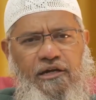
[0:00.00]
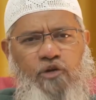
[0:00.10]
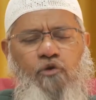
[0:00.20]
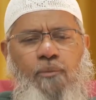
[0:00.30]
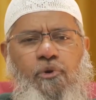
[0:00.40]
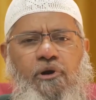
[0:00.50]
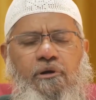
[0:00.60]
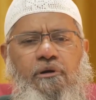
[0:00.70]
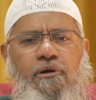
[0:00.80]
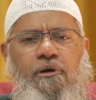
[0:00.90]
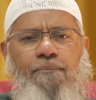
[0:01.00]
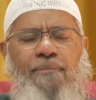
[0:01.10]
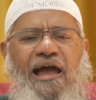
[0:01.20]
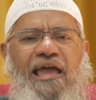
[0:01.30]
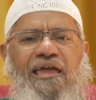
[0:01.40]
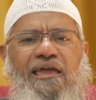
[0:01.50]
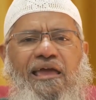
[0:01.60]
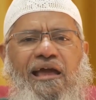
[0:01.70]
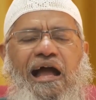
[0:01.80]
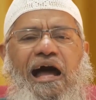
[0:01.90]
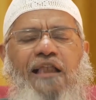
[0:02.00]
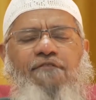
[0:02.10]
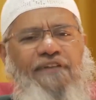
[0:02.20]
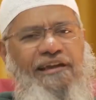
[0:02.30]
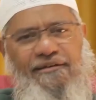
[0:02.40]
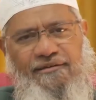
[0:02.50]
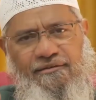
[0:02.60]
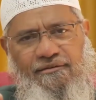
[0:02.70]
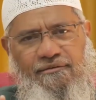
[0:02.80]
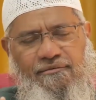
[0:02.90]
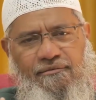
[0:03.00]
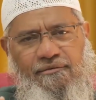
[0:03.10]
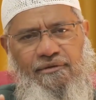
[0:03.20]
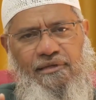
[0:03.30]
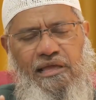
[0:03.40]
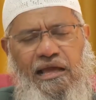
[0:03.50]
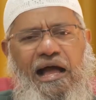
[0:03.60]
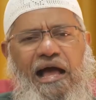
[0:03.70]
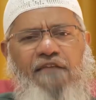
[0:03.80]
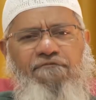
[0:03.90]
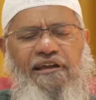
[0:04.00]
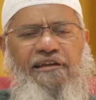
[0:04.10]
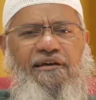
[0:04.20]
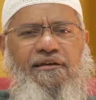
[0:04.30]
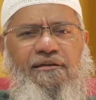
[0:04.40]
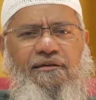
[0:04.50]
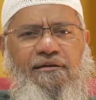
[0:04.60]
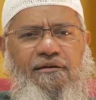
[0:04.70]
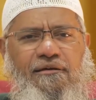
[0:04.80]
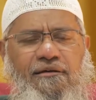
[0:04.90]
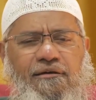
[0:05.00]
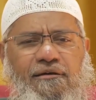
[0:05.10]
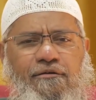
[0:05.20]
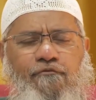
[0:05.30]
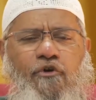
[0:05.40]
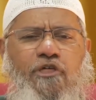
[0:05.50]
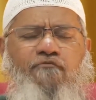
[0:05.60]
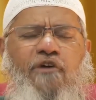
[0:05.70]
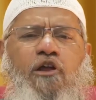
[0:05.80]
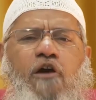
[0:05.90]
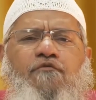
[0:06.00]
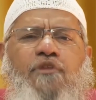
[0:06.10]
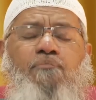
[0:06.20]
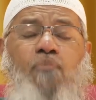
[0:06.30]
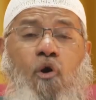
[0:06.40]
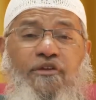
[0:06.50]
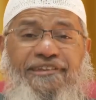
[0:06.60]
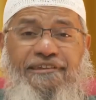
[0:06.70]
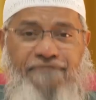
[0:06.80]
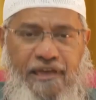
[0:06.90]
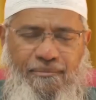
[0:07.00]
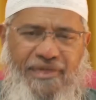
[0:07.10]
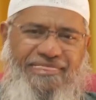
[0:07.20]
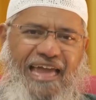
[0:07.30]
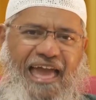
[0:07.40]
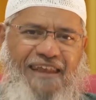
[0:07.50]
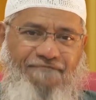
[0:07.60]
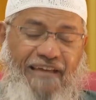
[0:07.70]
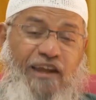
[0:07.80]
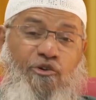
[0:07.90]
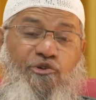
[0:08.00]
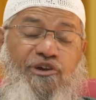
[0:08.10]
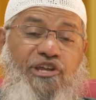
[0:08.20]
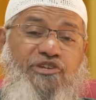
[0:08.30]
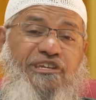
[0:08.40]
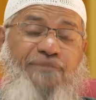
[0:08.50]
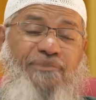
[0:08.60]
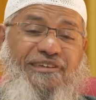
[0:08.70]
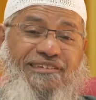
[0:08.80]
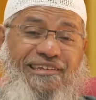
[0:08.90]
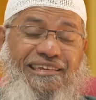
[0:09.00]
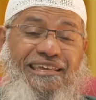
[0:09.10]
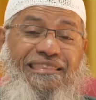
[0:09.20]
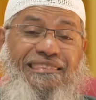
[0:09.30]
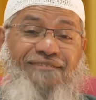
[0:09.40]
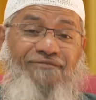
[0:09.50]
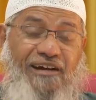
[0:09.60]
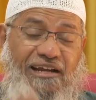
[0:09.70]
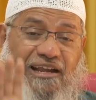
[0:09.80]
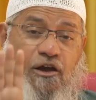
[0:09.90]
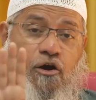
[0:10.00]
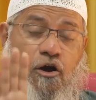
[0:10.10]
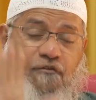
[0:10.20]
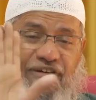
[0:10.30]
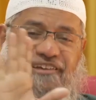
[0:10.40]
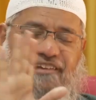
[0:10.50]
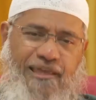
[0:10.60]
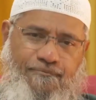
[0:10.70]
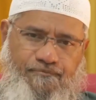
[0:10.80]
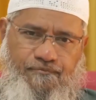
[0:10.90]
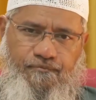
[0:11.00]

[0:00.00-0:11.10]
to a book by Karl Fender. Karl Fender was one of the most famous and well-known Christian missionary in the world of his time.